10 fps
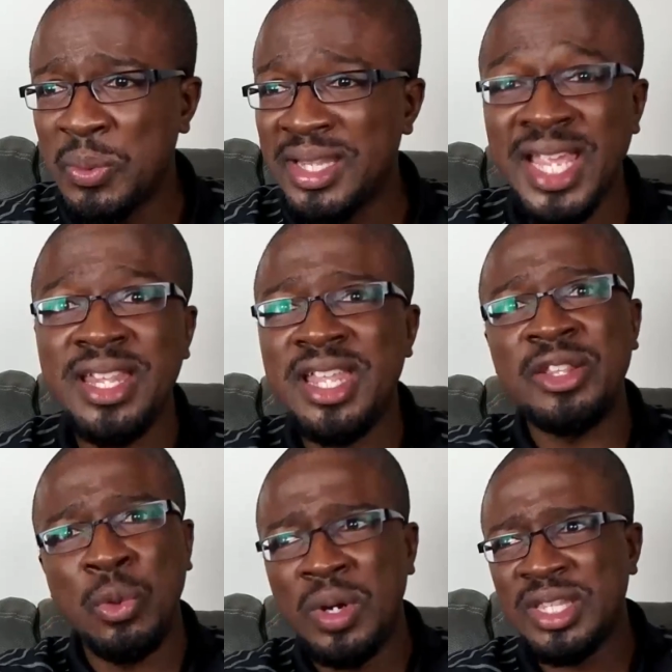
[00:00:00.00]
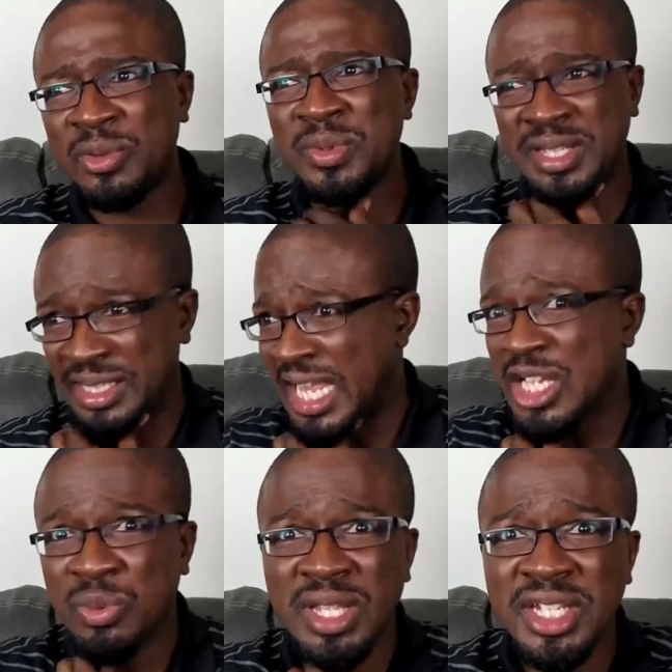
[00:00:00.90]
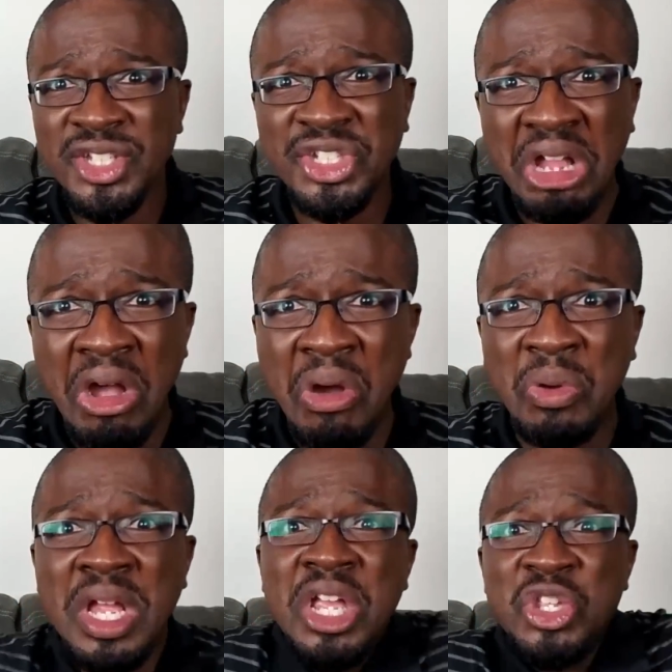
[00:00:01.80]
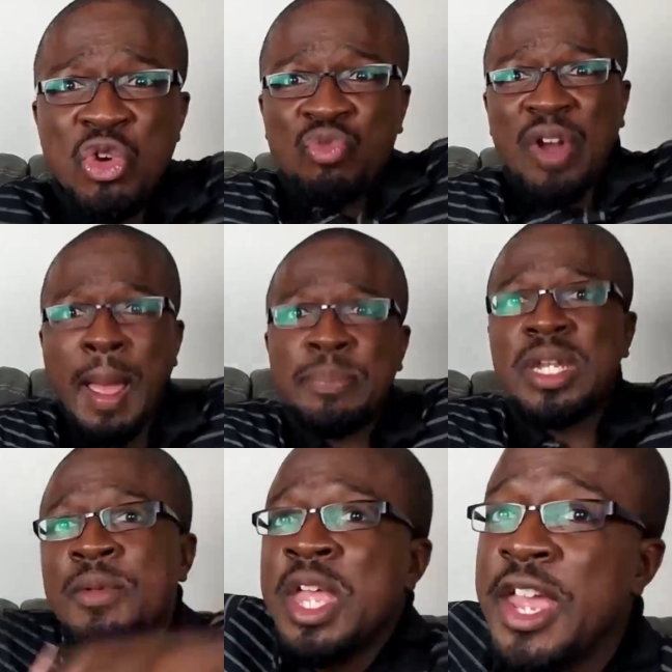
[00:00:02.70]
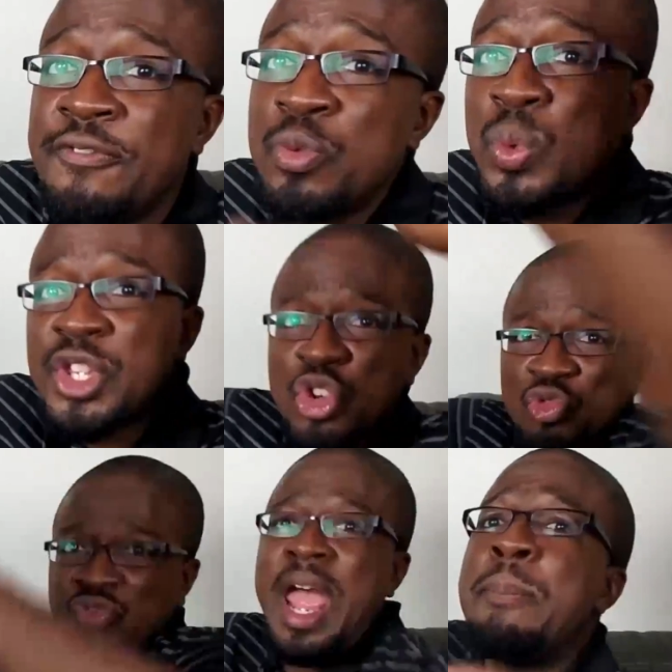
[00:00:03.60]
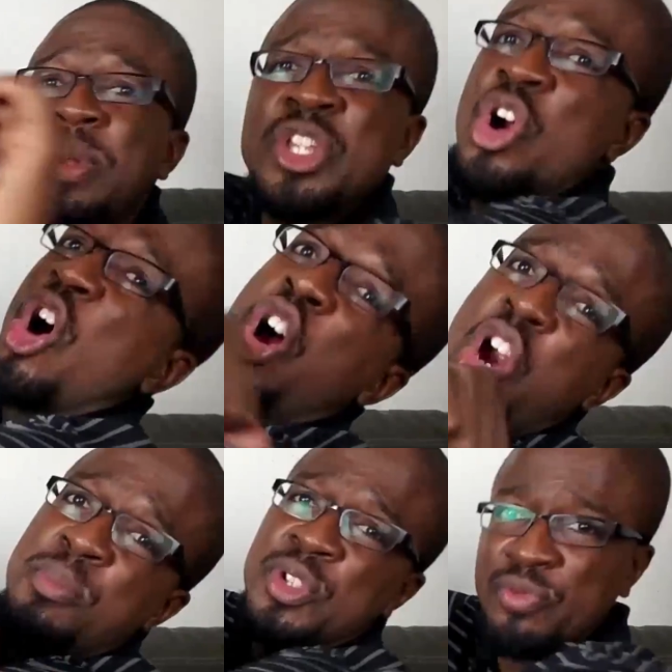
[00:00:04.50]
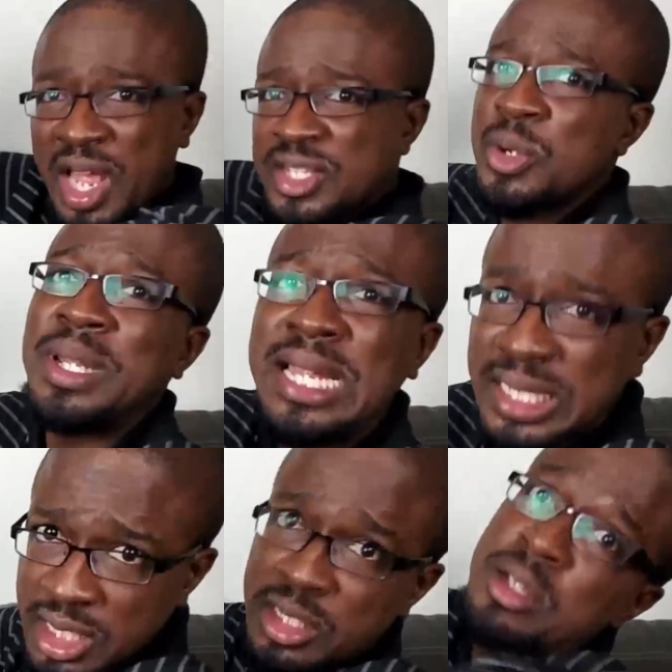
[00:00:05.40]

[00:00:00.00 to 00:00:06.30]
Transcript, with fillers: one, that the one that was the last one they just showed. You wrapping, if when you wrapping your arms around someone like this,